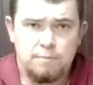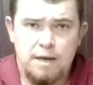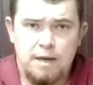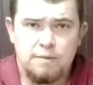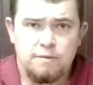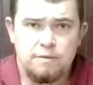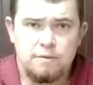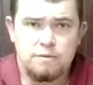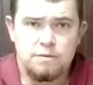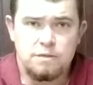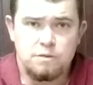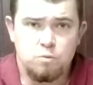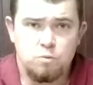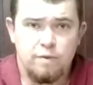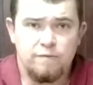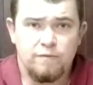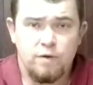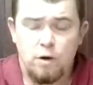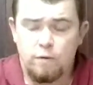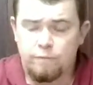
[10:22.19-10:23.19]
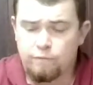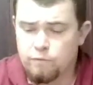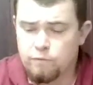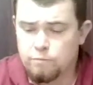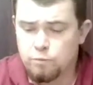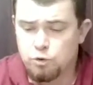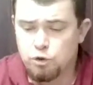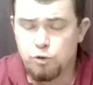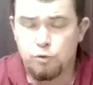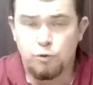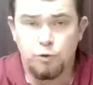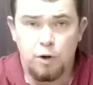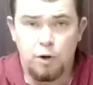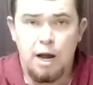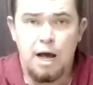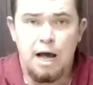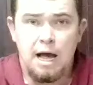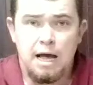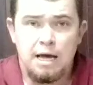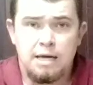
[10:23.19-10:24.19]
methods as we've gone from junior
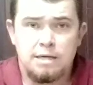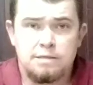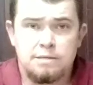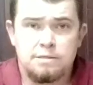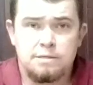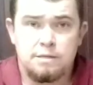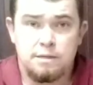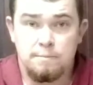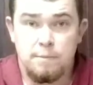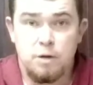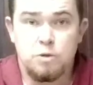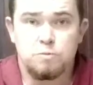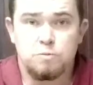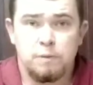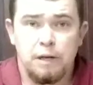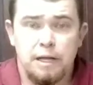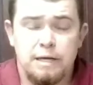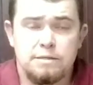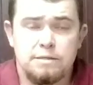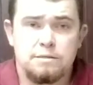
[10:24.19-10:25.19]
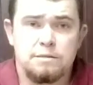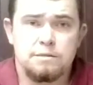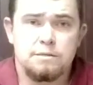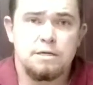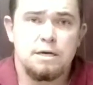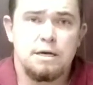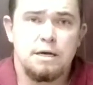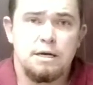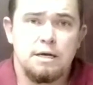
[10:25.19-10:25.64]
highs in most places